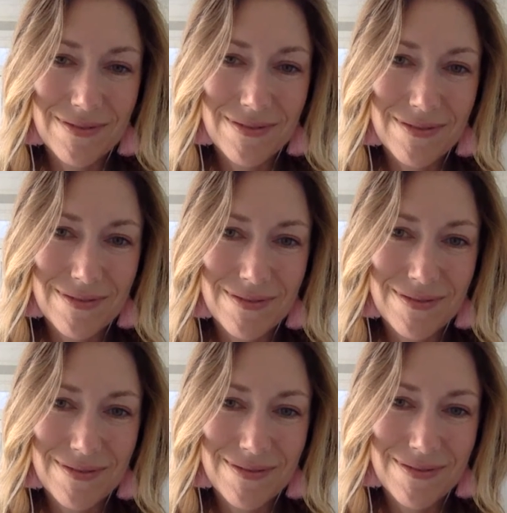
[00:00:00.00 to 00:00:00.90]

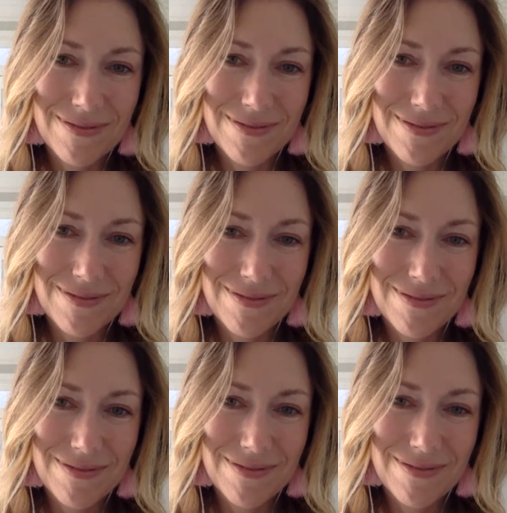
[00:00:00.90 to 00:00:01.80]

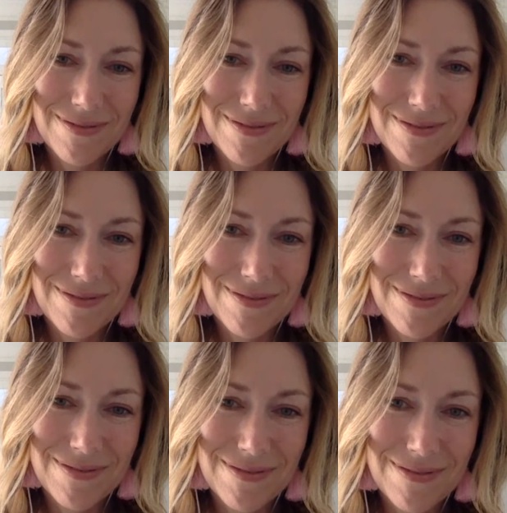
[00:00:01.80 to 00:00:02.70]

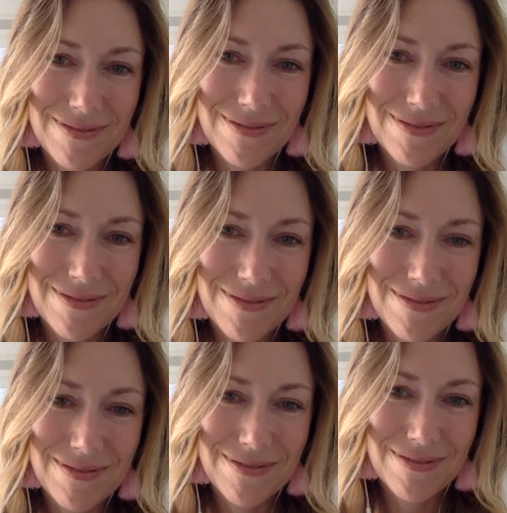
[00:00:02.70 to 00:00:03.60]

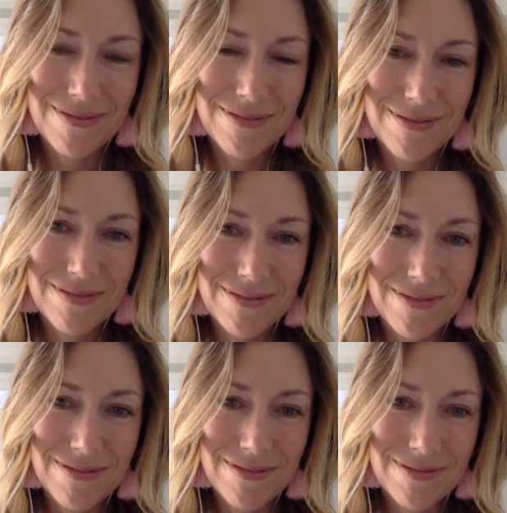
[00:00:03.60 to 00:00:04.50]

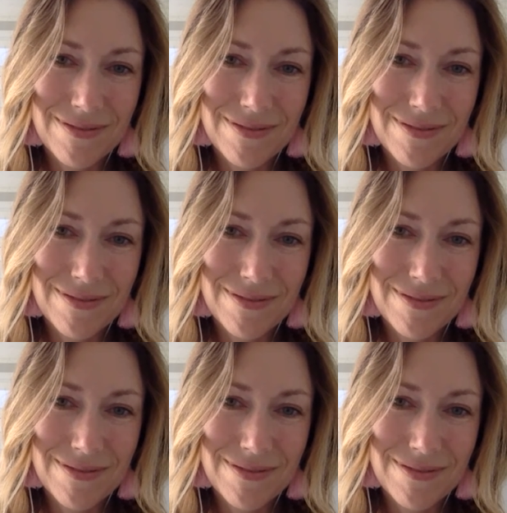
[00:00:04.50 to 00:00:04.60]
(silent)